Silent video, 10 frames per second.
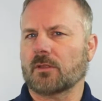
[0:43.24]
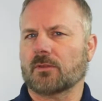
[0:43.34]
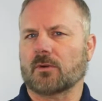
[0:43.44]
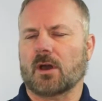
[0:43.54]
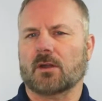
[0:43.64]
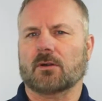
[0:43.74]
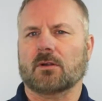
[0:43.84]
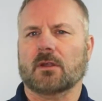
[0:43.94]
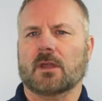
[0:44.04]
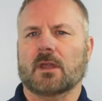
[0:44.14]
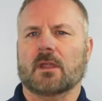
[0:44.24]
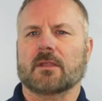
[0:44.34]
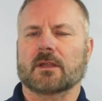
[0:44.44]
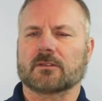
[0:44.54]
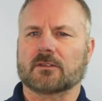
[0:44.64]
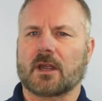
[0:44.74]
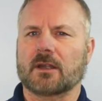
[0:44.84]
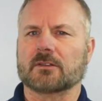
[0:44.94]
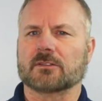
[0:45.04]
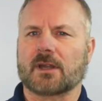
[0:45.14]
throttle that the
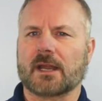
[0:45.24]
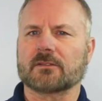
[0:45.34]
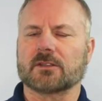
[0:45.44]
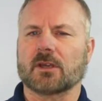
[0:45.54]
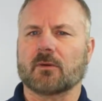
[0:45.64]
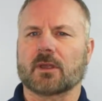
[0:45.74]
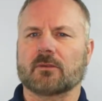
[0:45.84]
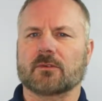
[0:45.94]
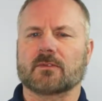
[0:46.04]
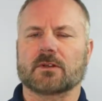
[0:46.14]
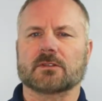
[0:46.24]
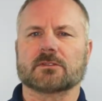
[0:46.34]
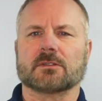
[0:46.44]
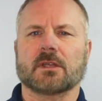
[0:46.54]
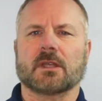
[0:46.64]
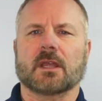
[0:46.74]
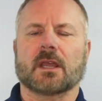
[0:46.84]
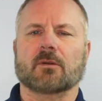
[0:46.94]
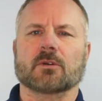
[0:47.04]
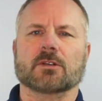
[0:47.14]
tires are actually going in reverse,
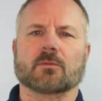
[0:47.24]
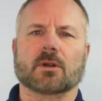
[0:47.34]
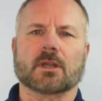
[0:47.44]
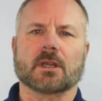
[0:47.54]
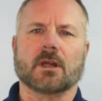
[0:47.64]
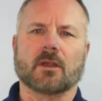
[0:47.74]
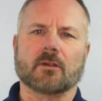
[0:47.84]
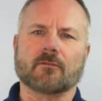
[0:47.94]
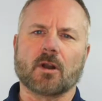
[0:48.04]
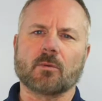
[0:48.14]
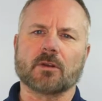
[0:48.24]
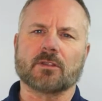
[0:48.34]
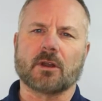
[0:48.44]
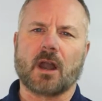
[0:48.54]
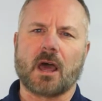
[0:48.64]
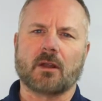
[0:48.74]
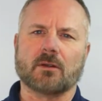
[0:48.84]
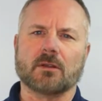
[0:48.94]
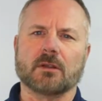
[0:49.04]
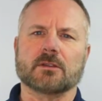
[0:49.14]
and when you're working on the forward
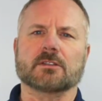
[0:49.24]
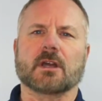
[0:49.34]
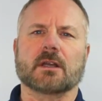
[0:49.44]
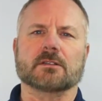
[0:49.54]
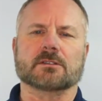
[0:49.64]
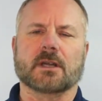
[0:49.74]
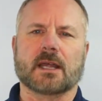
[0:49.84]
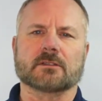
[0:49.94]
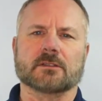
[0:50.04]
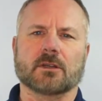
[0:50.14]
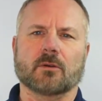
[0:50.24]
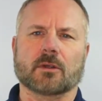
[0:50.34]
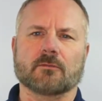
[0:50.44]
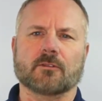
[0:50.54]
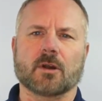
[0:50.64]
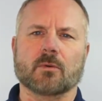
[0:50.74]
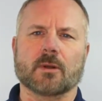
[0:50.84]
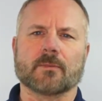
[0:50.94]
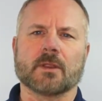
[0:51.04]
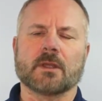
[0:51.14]
throttle, the tires are actually going in
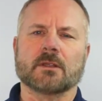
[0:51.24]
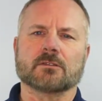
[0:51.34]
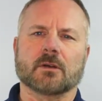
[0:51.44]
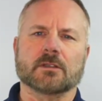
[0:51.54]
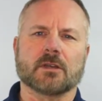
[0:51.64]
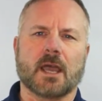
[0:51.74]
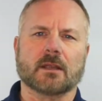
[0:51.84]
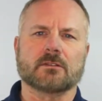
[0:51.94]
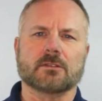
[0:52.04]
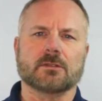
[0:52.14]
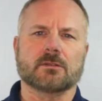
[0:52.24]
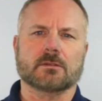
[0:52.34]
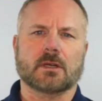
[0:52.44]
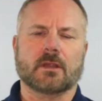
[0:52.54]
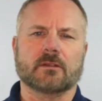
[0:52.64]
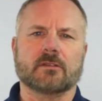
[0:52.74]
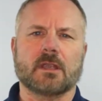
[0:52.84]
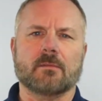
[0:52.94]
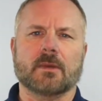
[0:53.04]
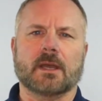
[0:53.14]
forward. So I talked to the
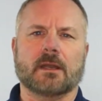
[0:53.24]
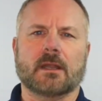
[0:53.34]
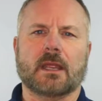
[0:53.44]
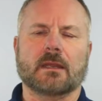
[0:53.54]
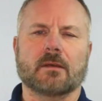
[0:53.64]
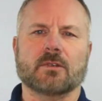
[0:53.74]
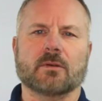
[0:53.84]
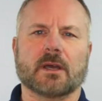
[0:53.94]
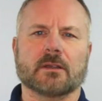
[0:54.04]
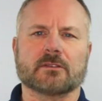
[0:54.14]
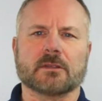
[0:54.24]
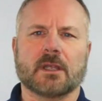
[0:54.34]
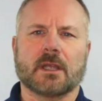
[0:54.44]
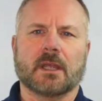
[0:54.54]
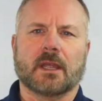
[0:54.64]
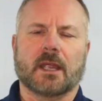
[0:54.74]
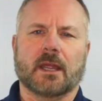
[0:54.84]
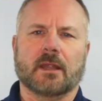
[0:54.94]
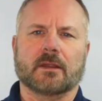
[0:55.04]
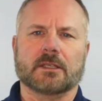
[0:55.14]
team at AWS,
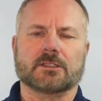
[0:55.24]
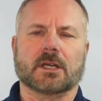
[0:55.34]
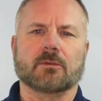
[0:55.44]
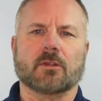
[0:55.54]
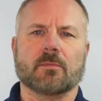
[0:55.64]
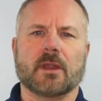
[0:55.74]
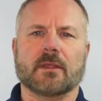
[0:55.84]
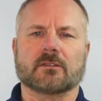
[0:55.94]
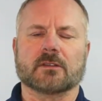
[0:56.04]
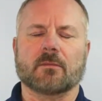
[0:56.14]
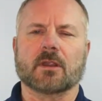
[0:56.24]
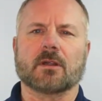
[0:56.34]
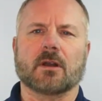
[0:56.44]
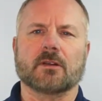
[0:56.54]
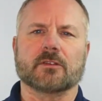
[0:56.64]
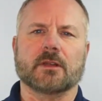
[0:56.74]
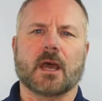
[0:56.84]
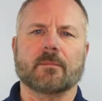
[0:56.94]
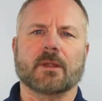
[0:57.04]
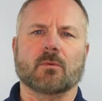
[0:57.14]
and they shared with me that some of the cars had
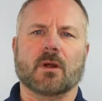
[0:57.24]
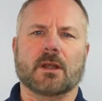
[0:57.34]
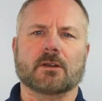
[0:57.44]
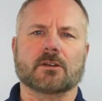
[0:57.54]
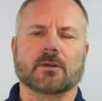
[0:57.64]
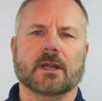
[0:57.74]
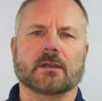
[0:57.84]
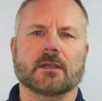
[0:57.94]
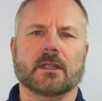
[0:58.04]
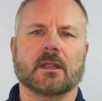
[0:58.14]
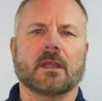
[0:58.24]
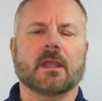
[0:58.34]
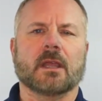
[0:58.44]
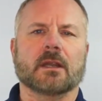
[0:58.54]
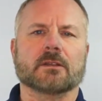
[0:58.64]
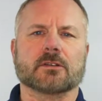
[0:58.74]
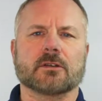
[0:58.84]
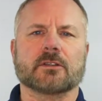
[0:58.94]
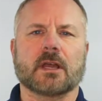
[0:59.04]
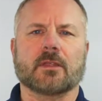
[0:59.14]
not been wired correctly, and it
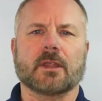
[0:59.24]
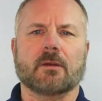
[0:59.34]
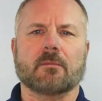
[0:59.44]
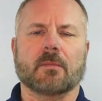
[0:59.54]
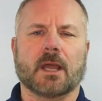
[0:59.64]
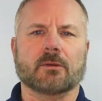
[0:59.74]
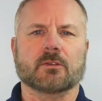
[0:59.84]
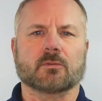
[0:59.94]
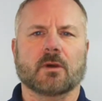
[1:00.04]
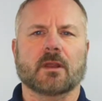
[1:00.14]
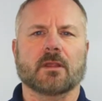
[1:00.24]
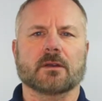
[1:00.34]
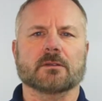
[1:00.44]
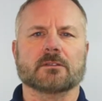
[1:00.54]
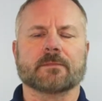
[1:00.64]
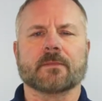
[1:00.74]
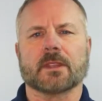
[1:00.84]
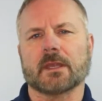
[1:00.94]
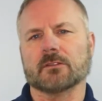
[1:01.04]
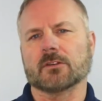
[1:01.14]
turns out that mine was one of those.
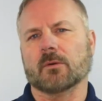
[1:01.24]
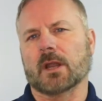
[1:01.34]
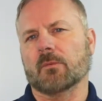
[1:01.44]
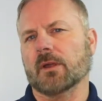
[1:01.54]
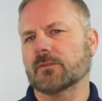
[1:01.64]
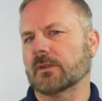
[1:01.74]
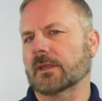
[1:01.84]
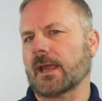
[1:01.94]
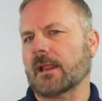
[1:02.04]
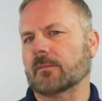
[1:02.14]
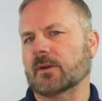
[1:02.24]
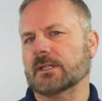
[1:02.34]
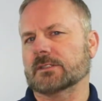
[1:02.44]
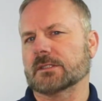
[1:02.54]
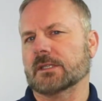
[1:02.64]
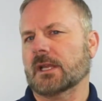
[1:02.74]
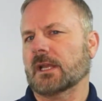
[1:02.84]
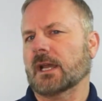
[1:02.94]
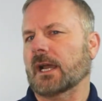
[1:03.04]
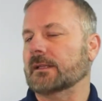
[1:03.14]
And so when I went through the calibration,
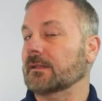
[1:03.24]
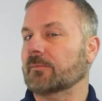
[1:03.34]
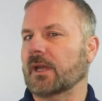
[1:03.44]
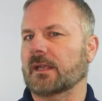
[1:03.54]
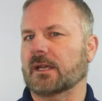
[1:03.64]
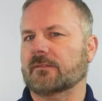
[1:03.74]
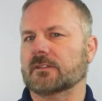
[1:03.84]
I didn't pay enough